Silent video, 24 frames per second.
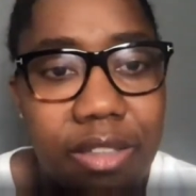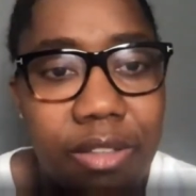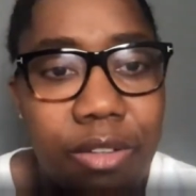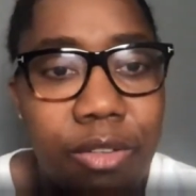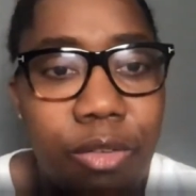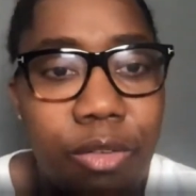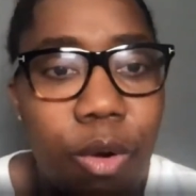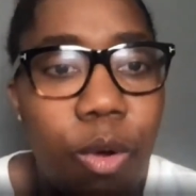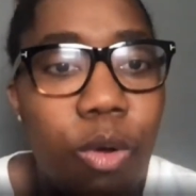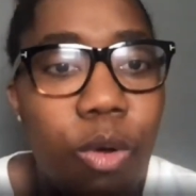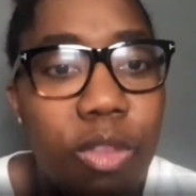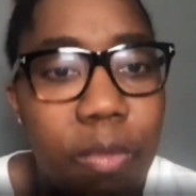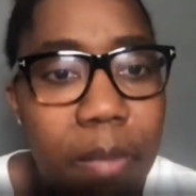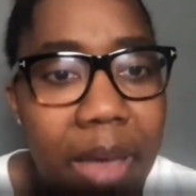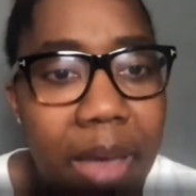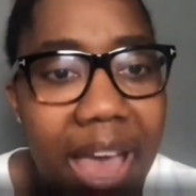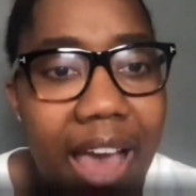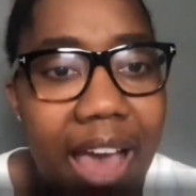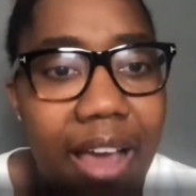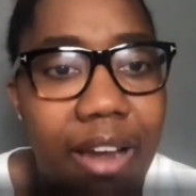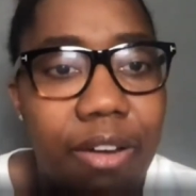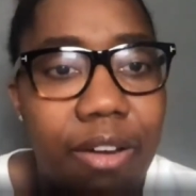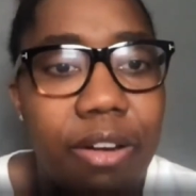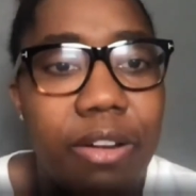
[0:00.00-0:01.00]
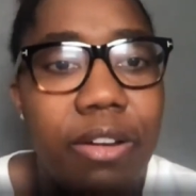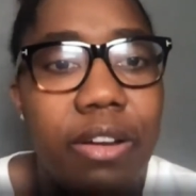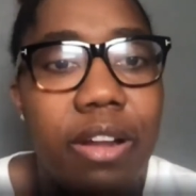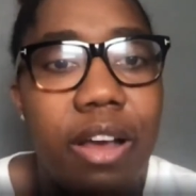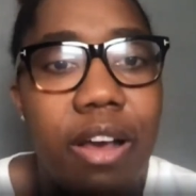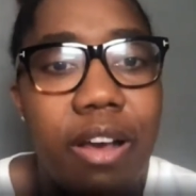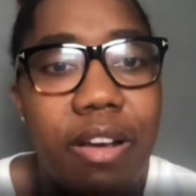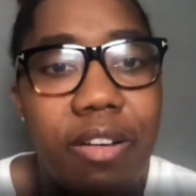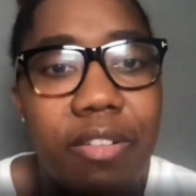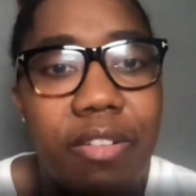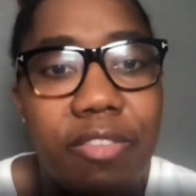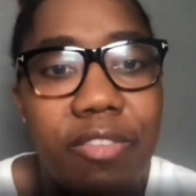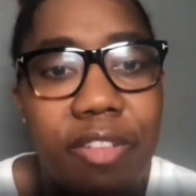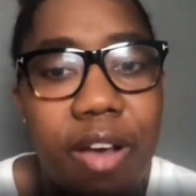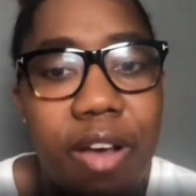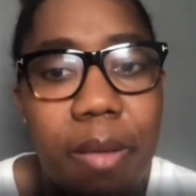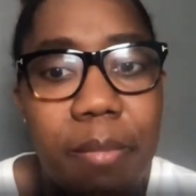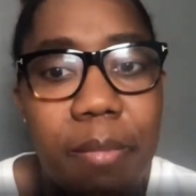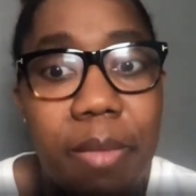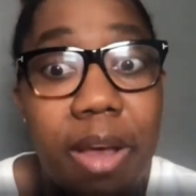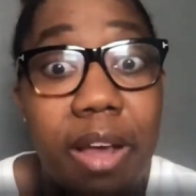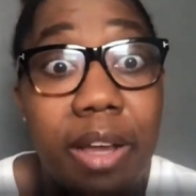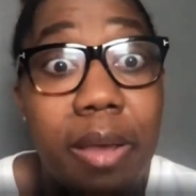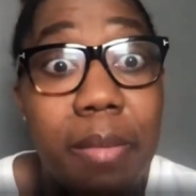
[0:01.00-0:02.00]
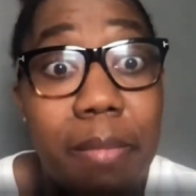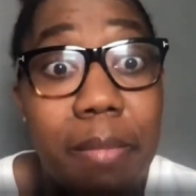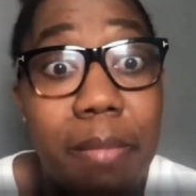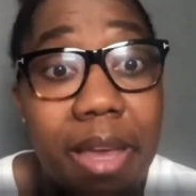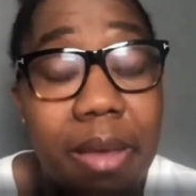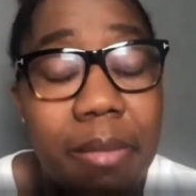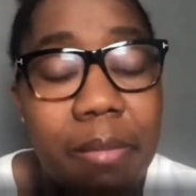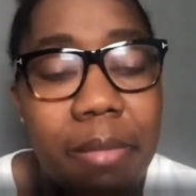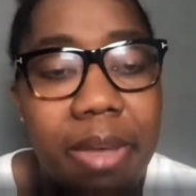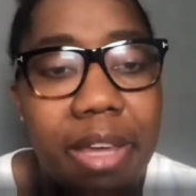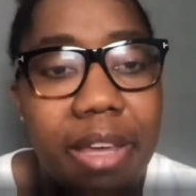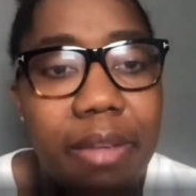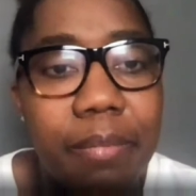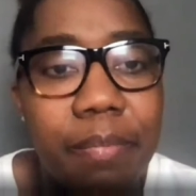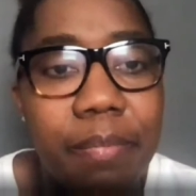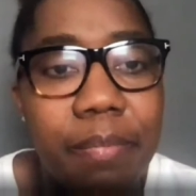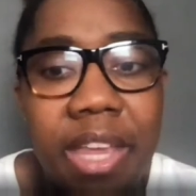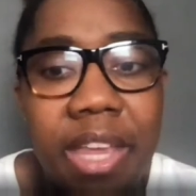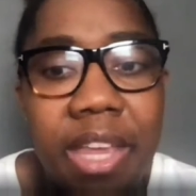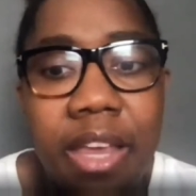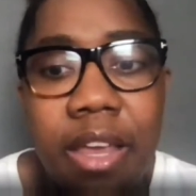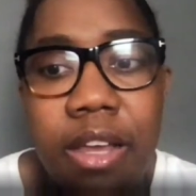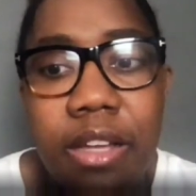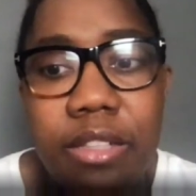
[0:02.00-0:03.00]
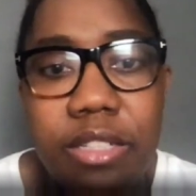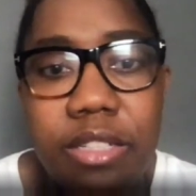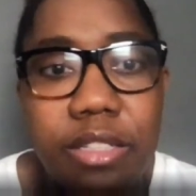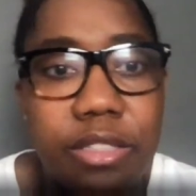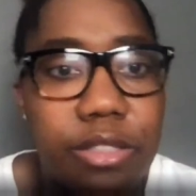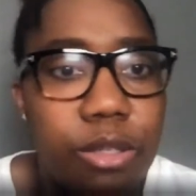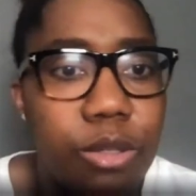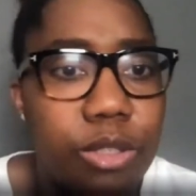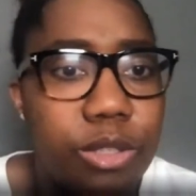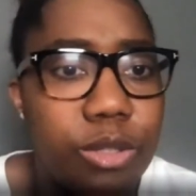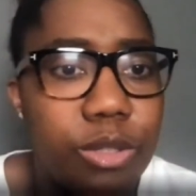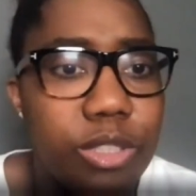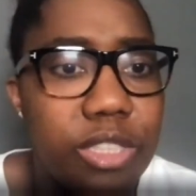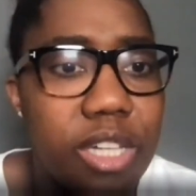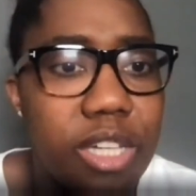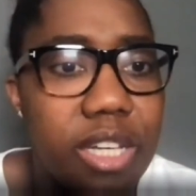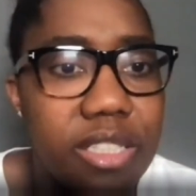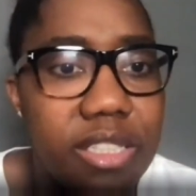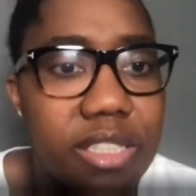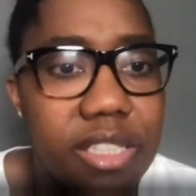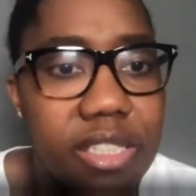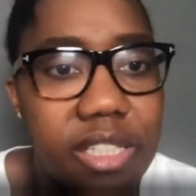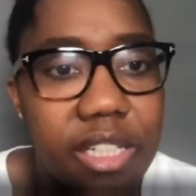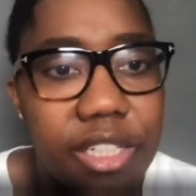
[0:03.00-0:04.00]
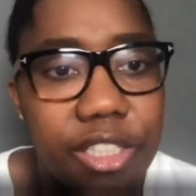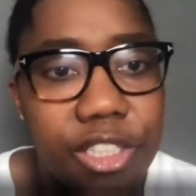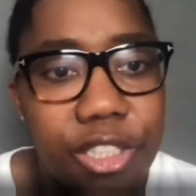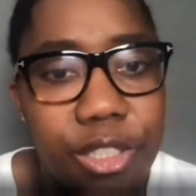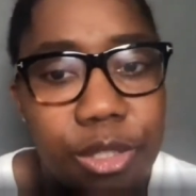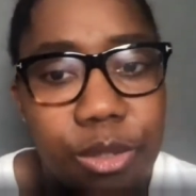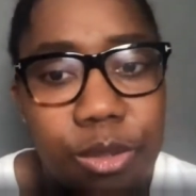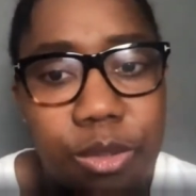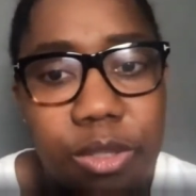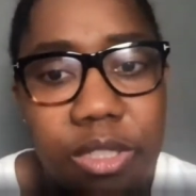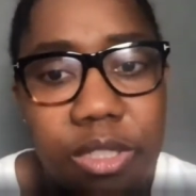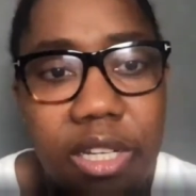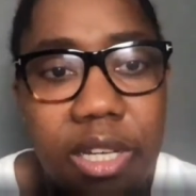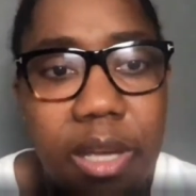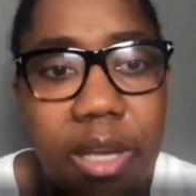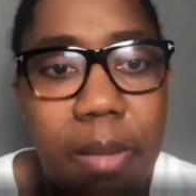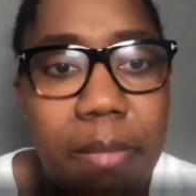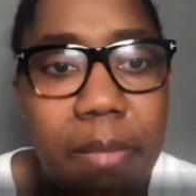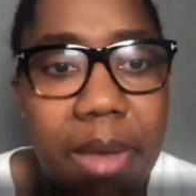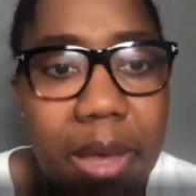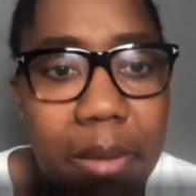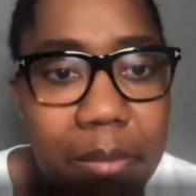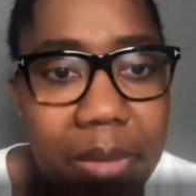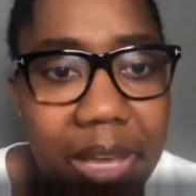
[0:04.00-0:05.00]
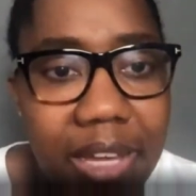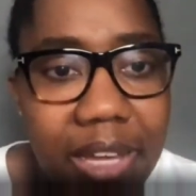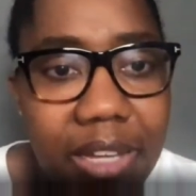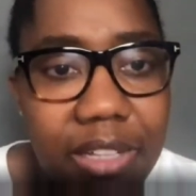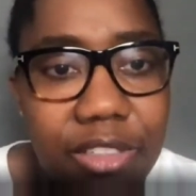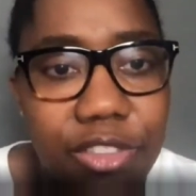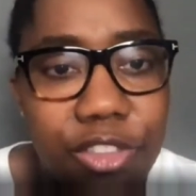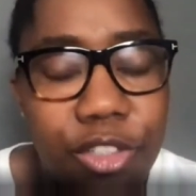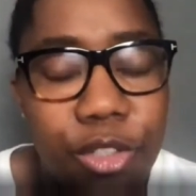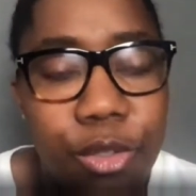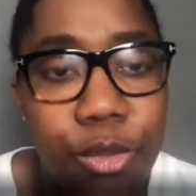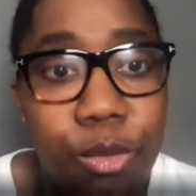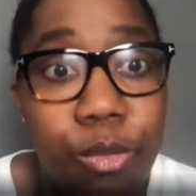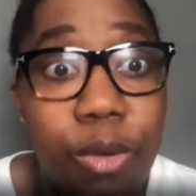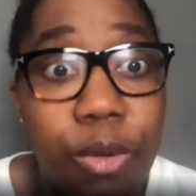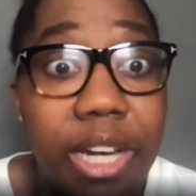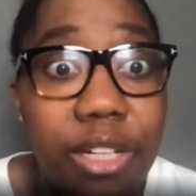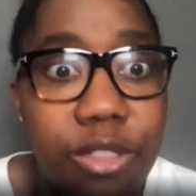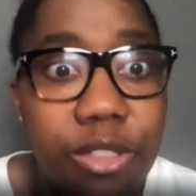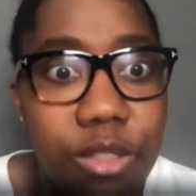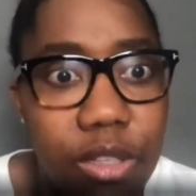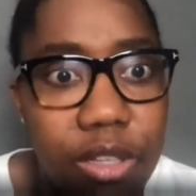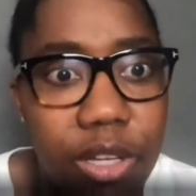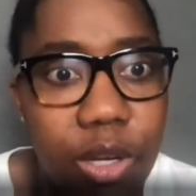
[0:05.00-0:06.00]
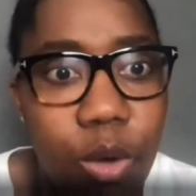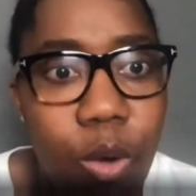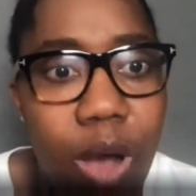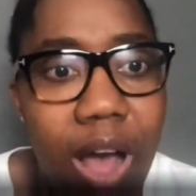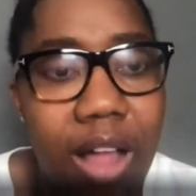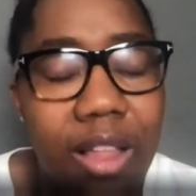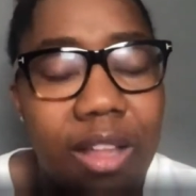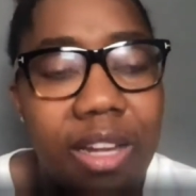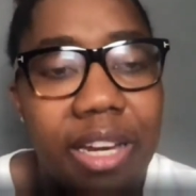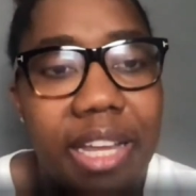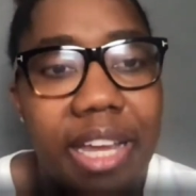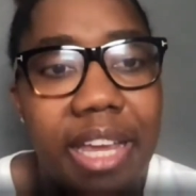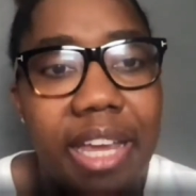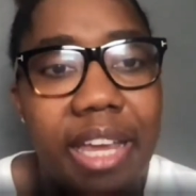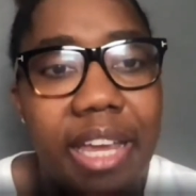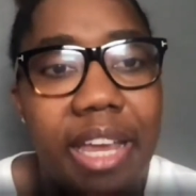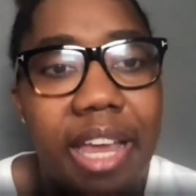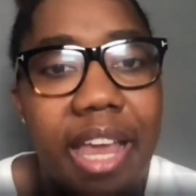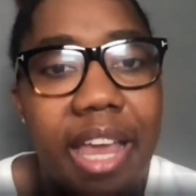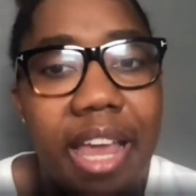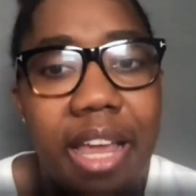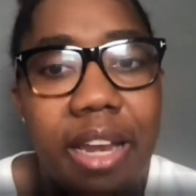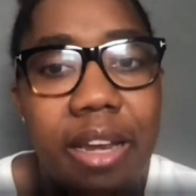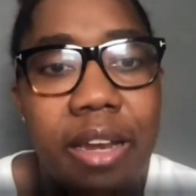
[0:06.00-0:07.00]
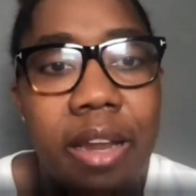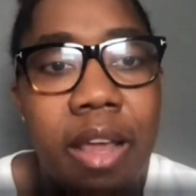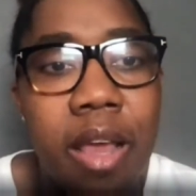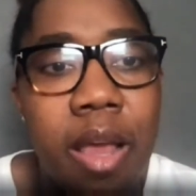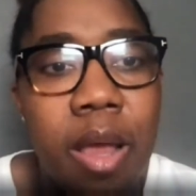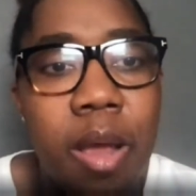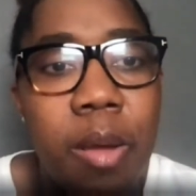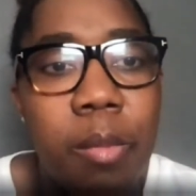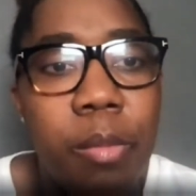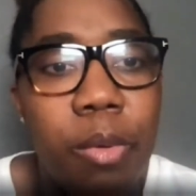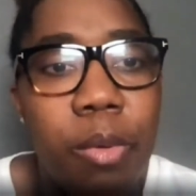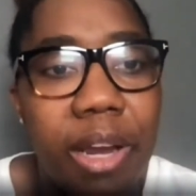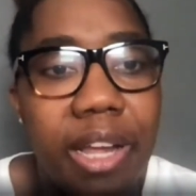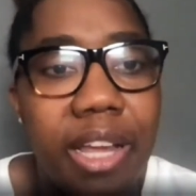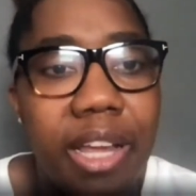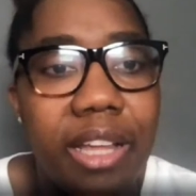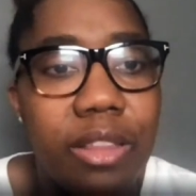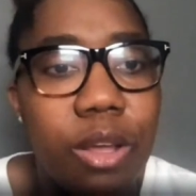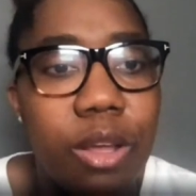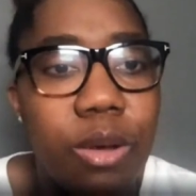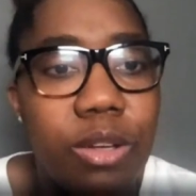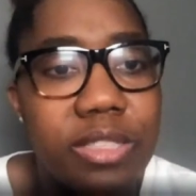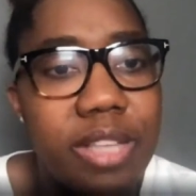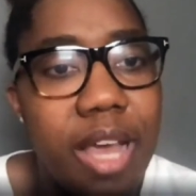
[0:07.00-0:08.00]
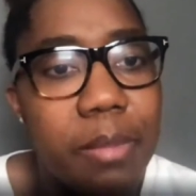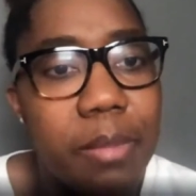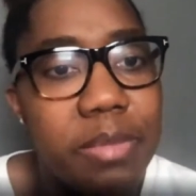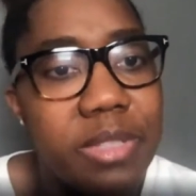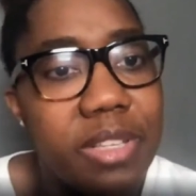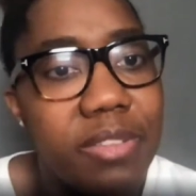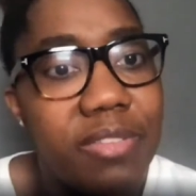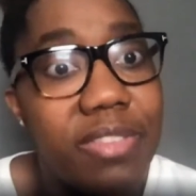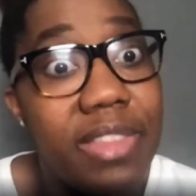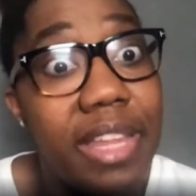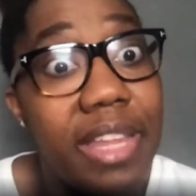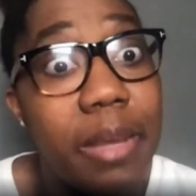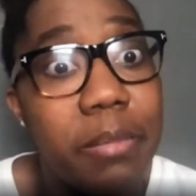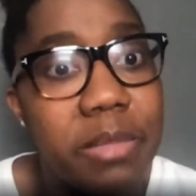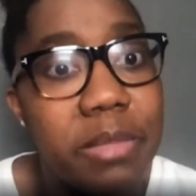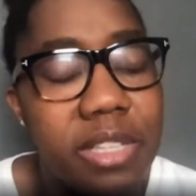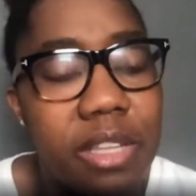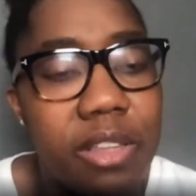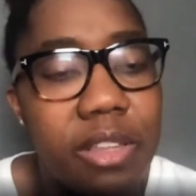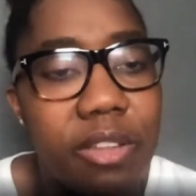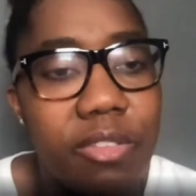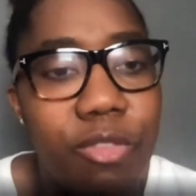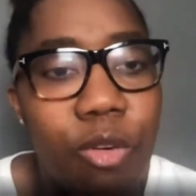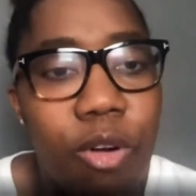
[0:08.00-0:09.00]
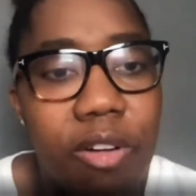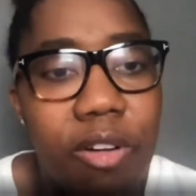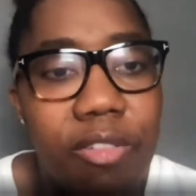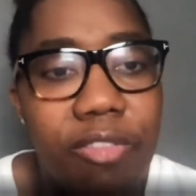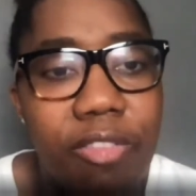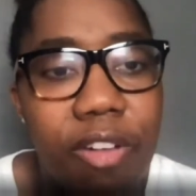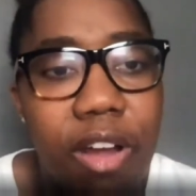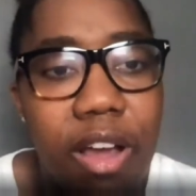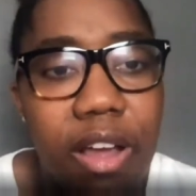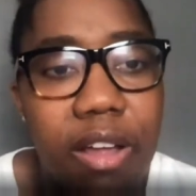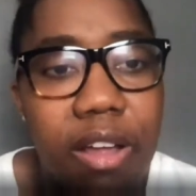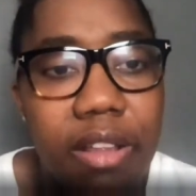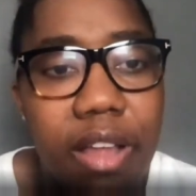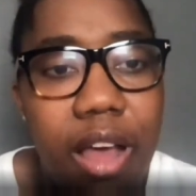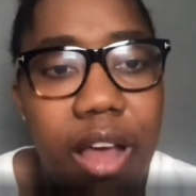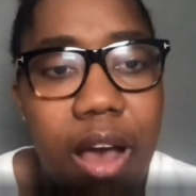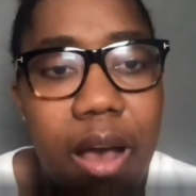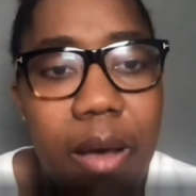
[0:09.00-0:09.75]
growth pattern of a commitment to social justice issues, a commitment to racial equality, and bringing those types of themes to the forefront